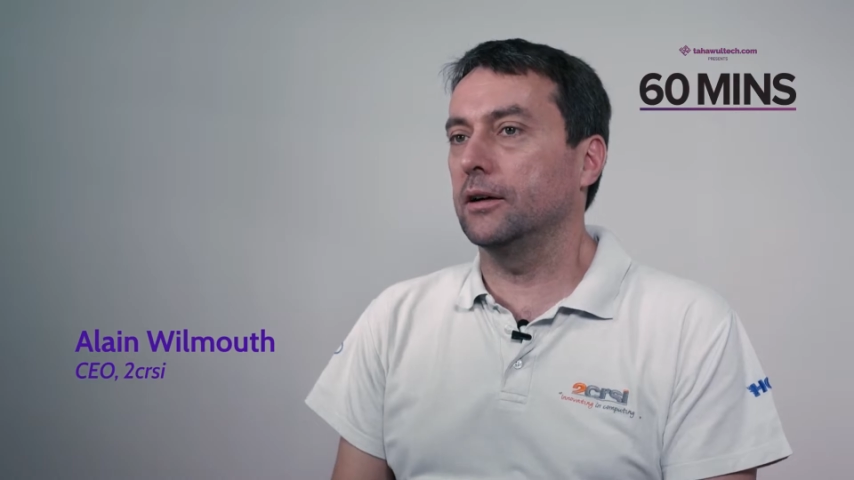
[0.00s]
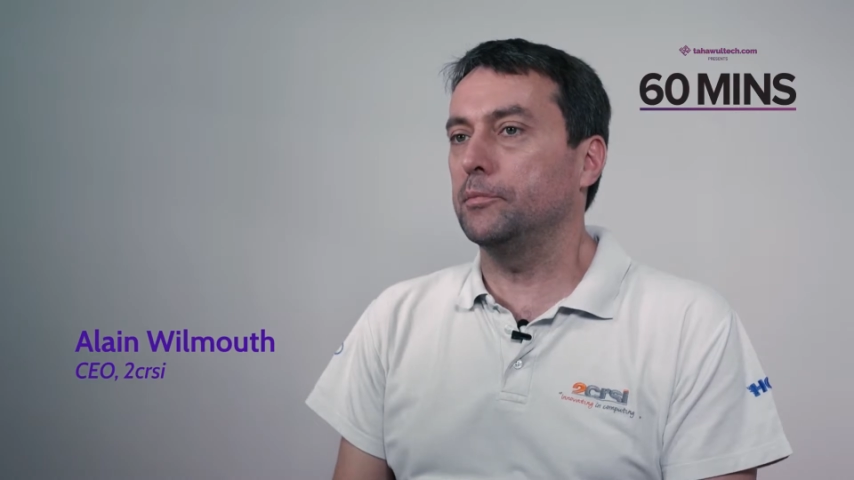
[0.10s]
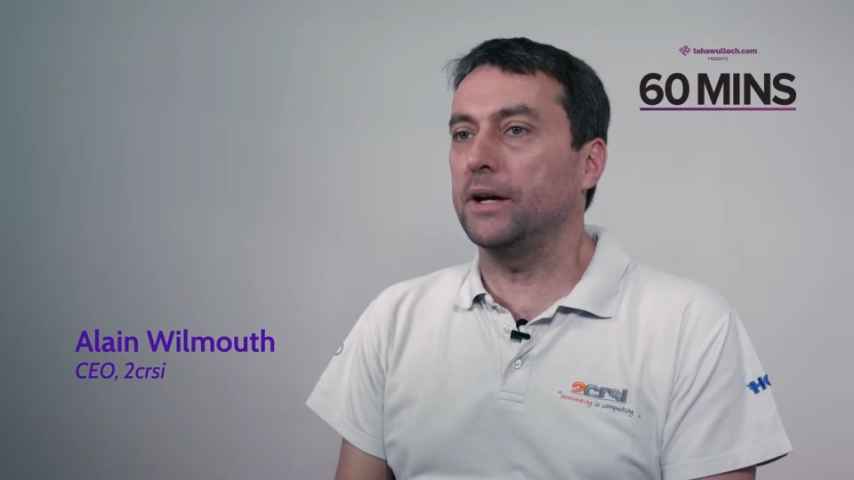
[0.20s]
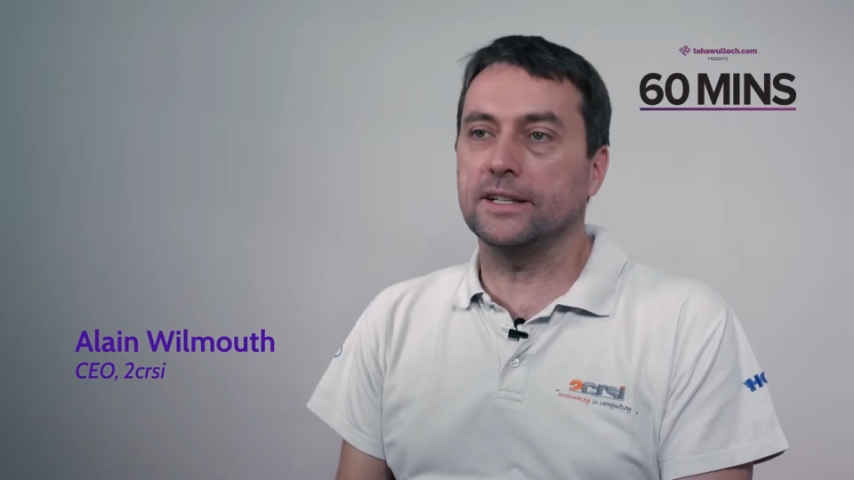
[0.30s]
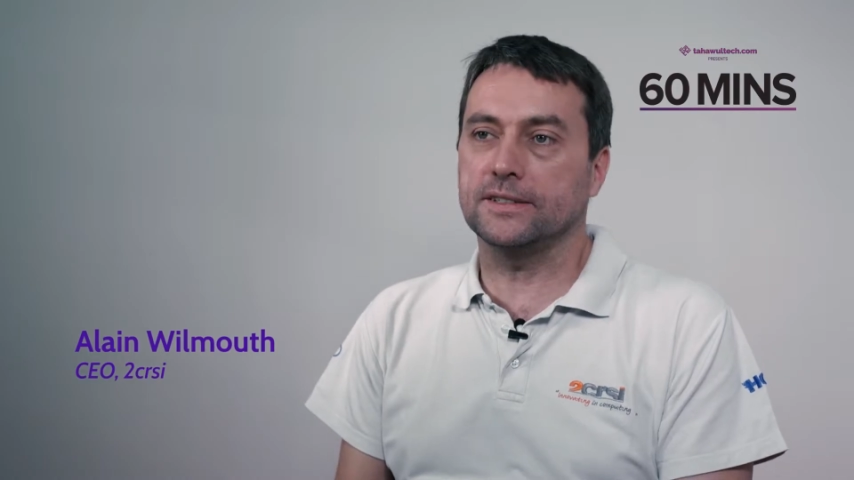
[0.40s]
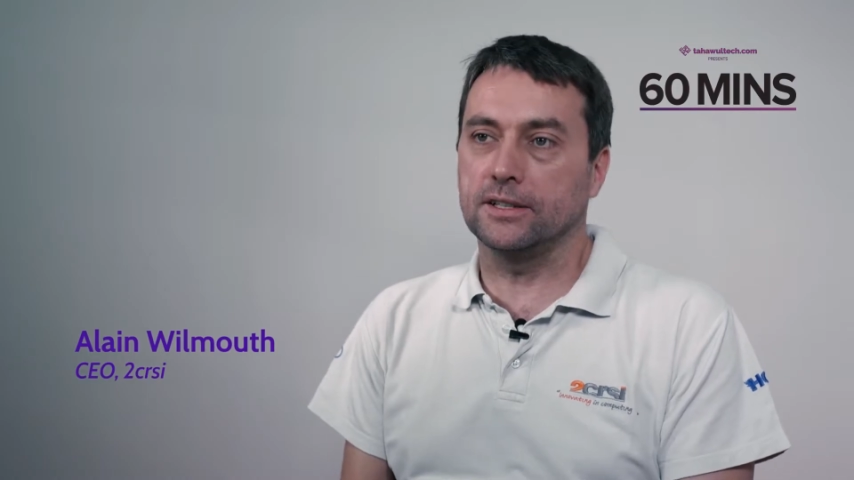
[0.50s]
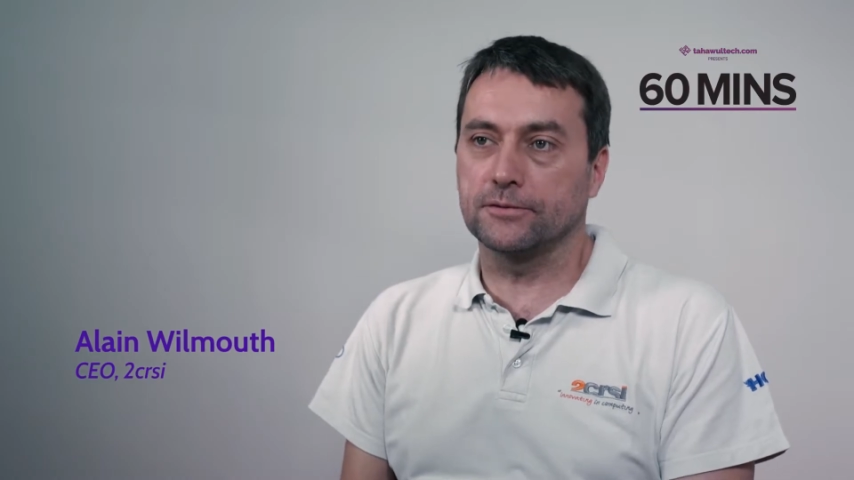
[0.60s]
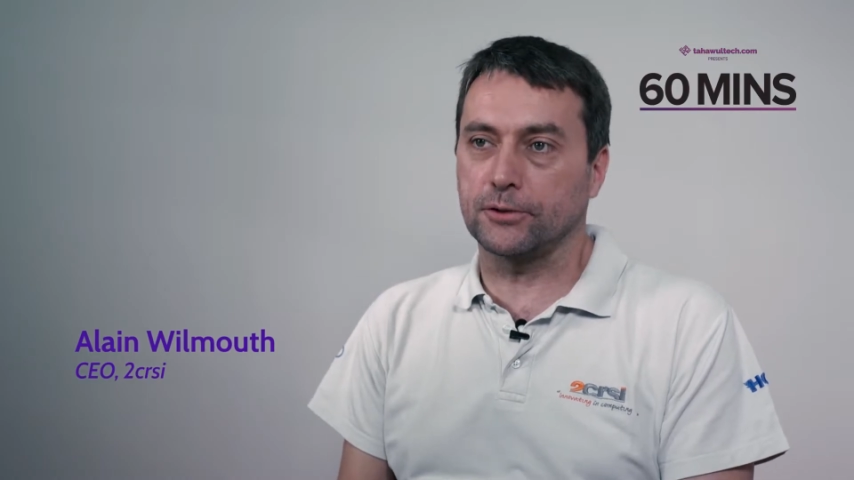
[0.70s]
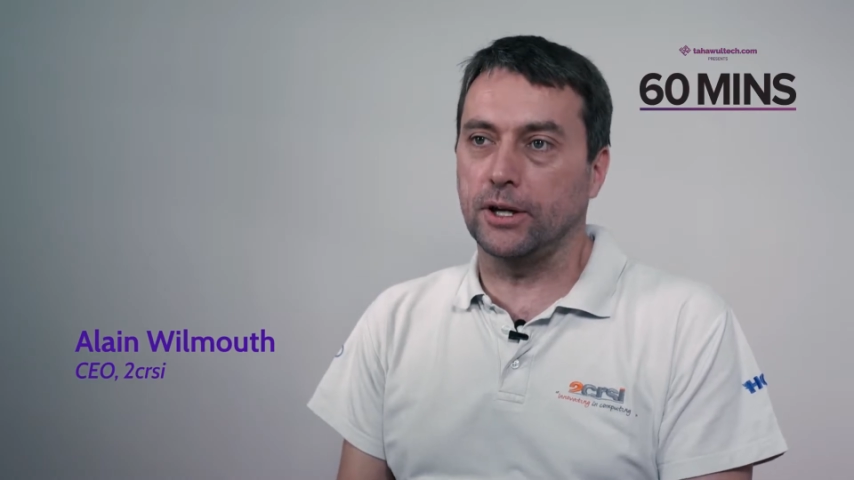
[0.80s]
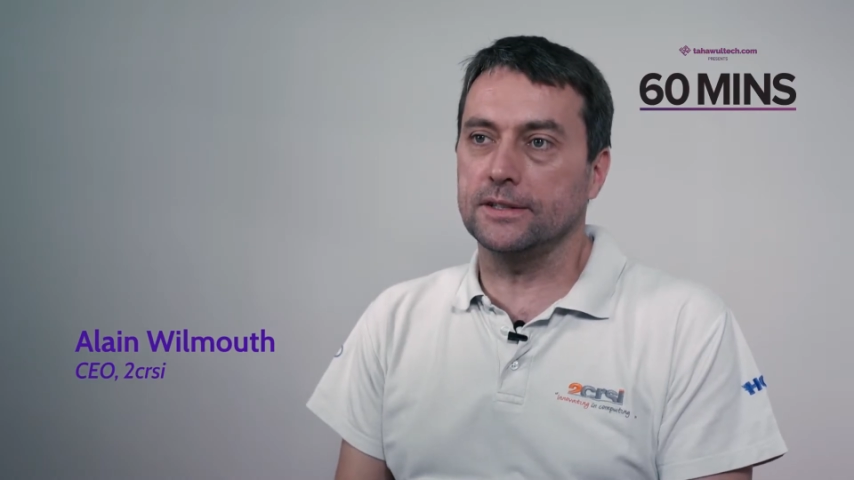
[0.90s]
based in
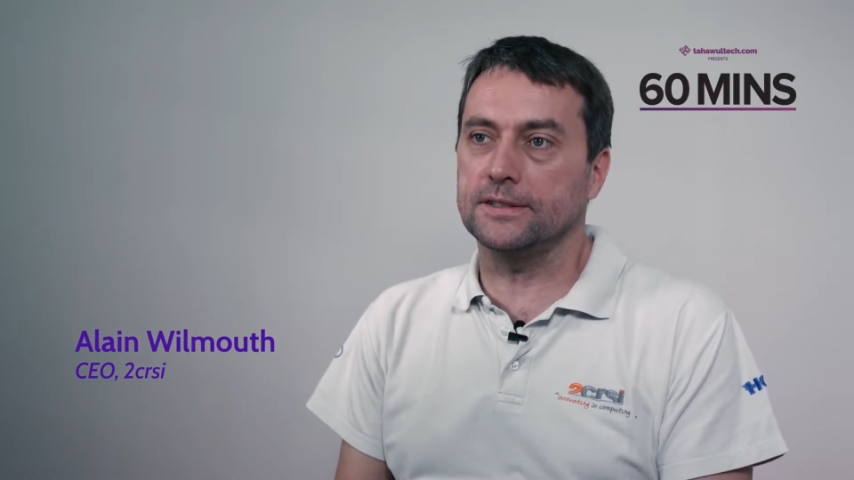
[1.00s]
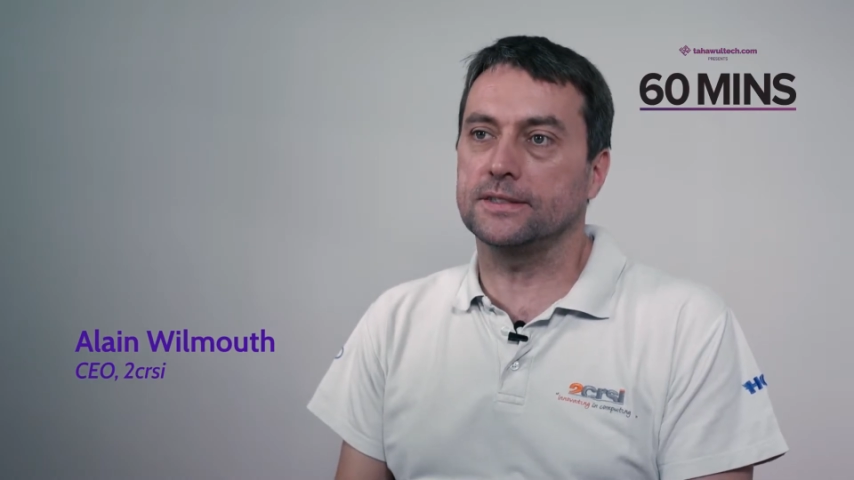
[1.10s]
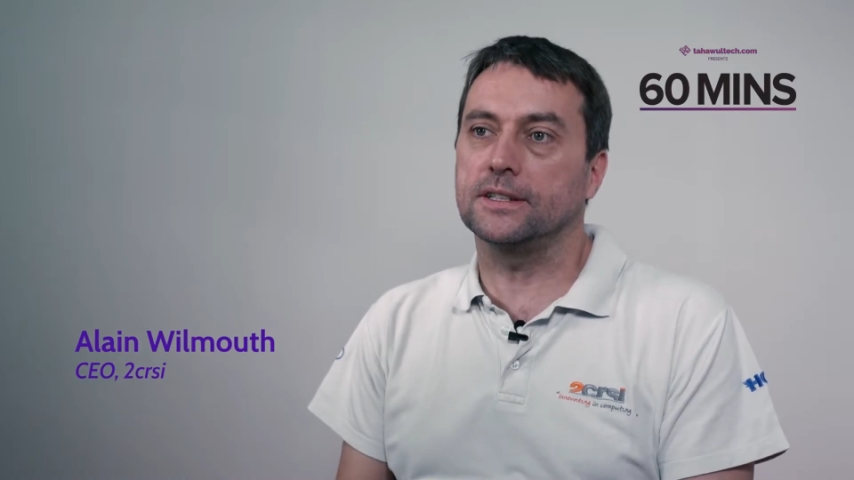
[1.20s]
France,